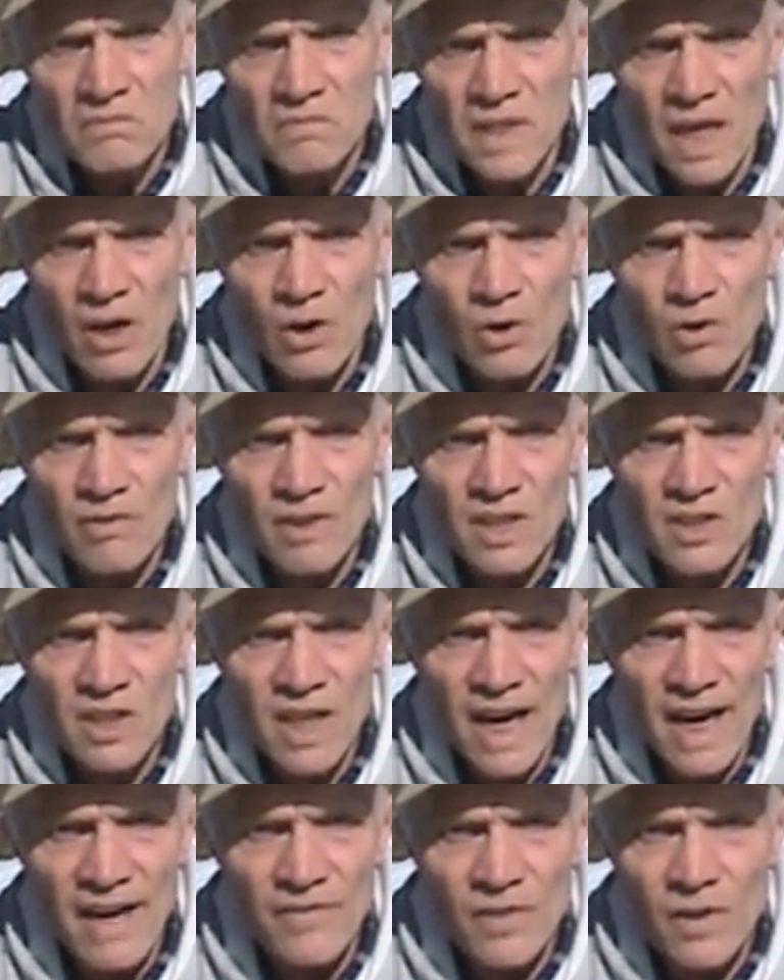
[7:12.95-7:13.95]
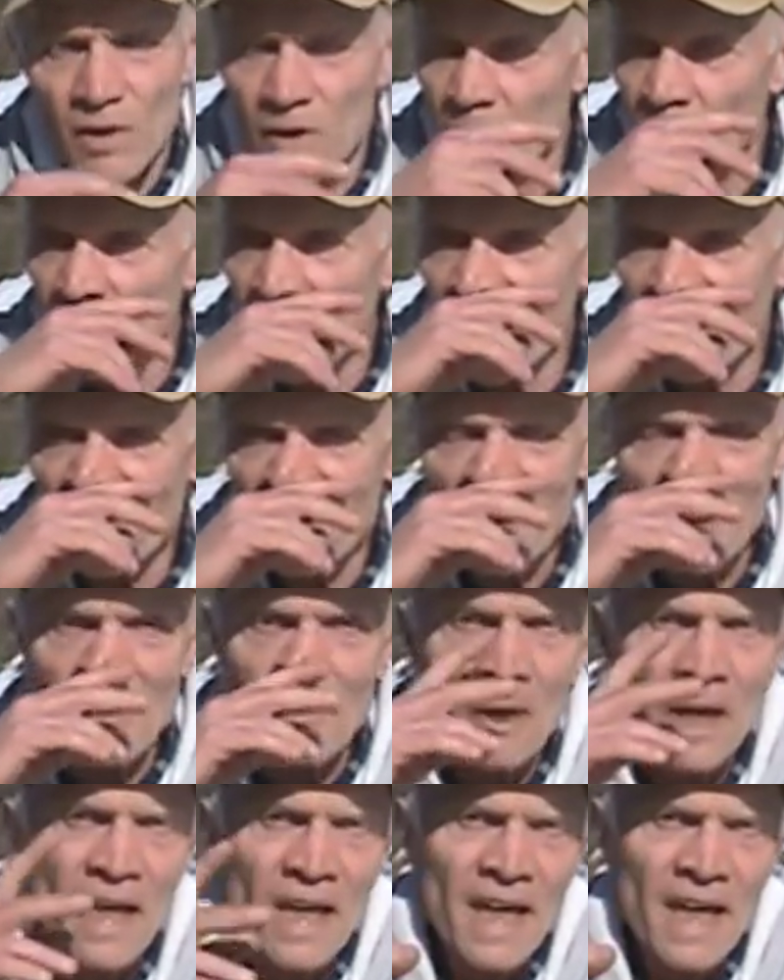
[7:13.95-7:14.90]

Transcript: They always can. You never know.